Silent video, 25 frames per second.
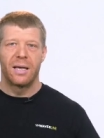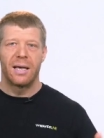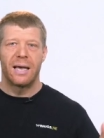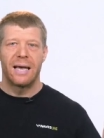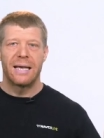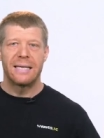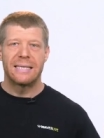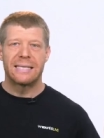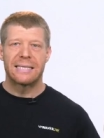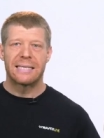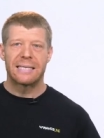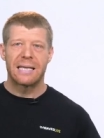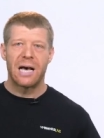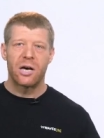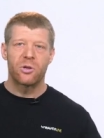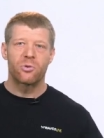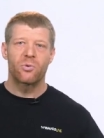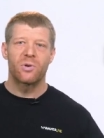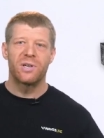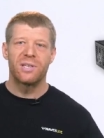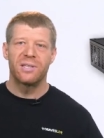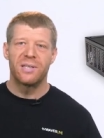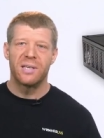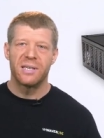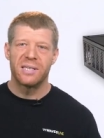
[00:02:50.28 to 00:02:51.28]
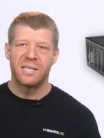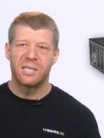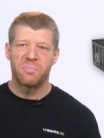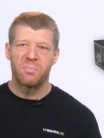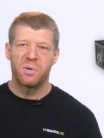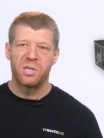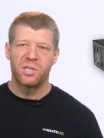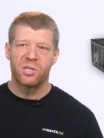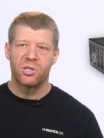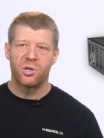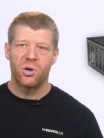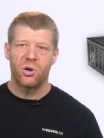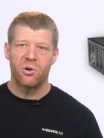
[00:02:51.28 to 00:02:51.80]
A SoundGrid
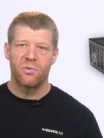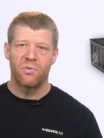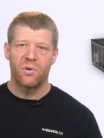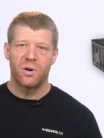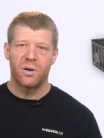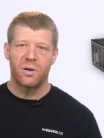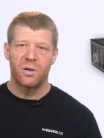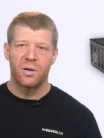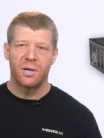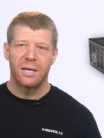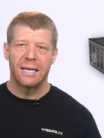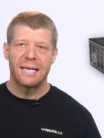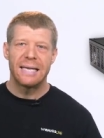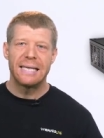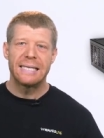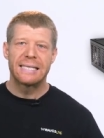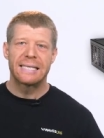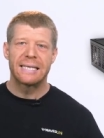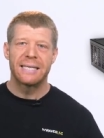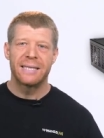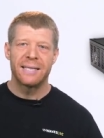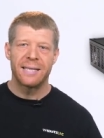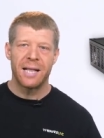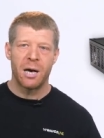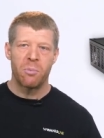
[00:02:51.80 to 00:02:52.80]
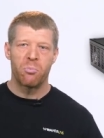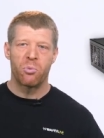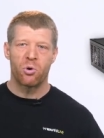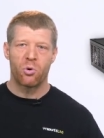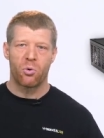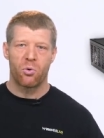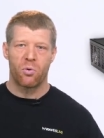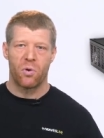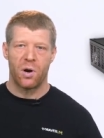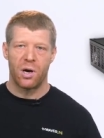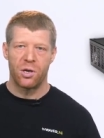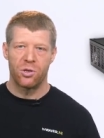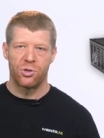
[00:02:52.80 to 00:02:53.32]
DSP server is a number
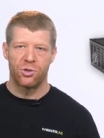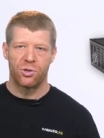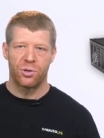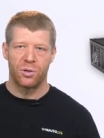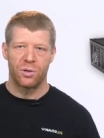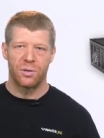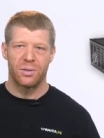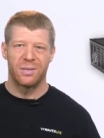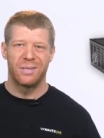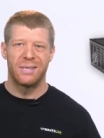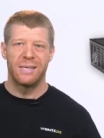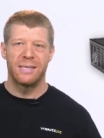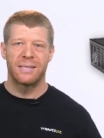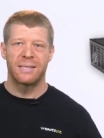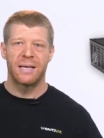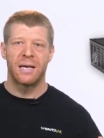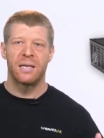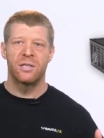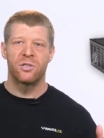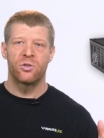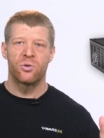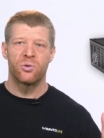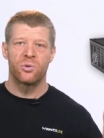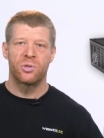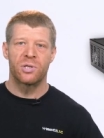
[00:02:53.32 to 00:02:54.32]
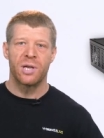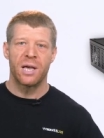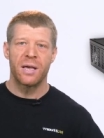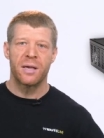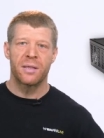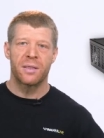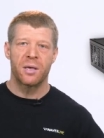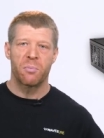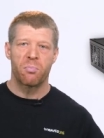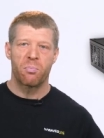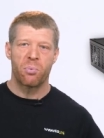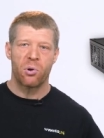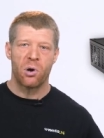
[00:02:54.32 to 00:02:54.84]
cruncher designed to take
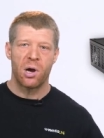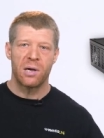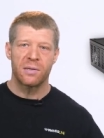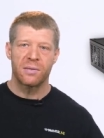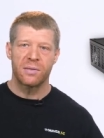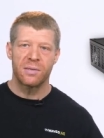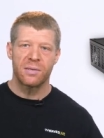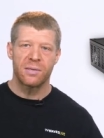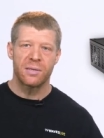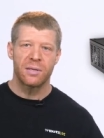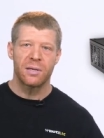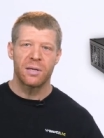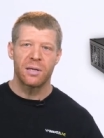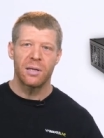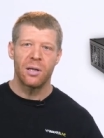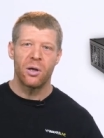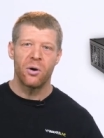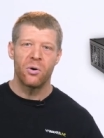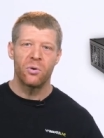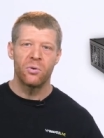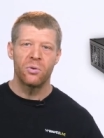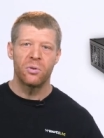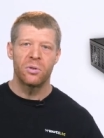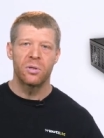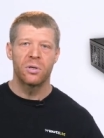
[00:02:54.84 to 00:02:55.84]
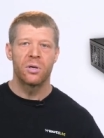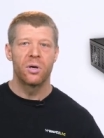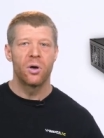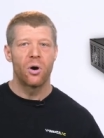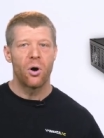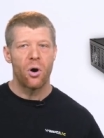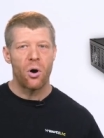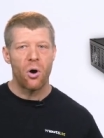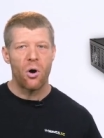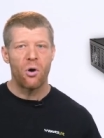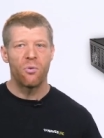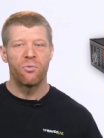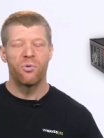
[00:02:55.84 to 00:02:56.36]
the processing load
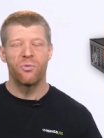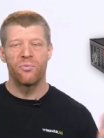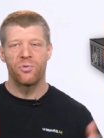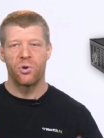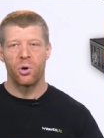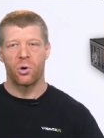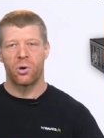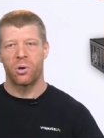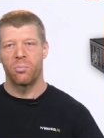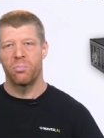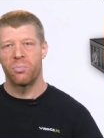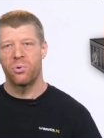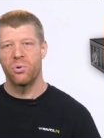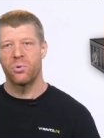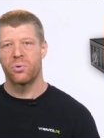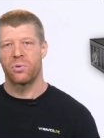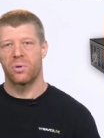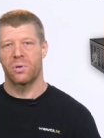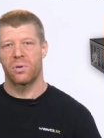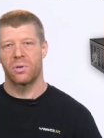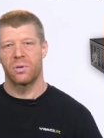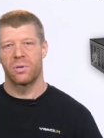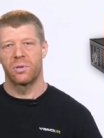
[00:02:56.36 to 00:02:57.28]
off of your computer.